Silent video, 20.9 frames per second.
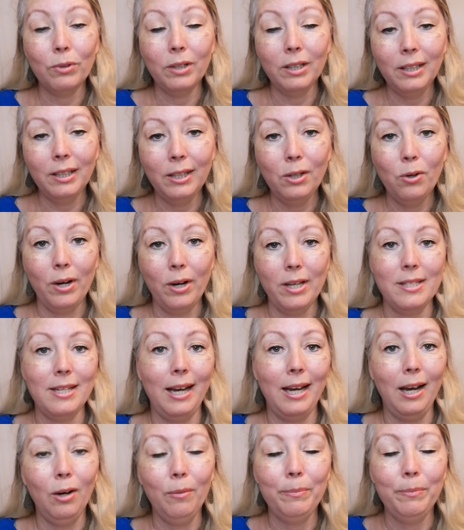really going to
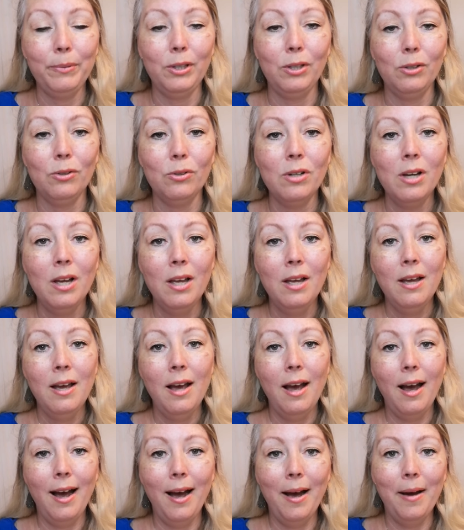help you
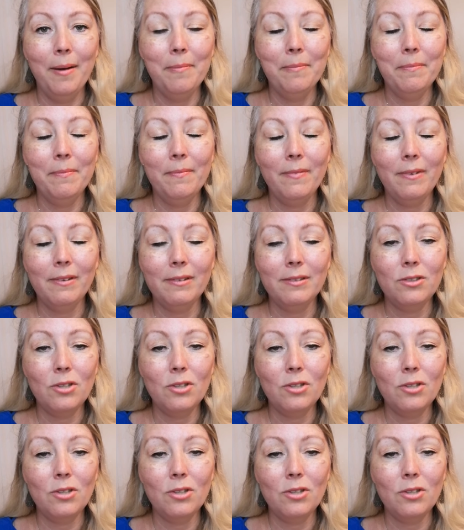um,